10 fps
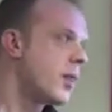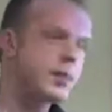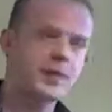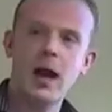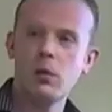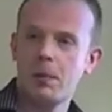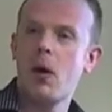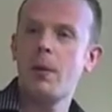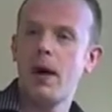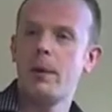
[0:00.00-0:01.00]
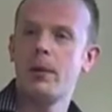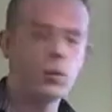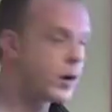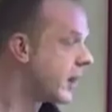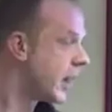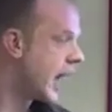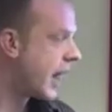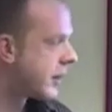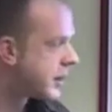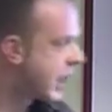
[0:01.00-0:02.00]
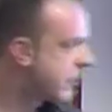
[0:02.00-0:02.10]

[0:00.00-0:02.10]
That will pop up with, again, the same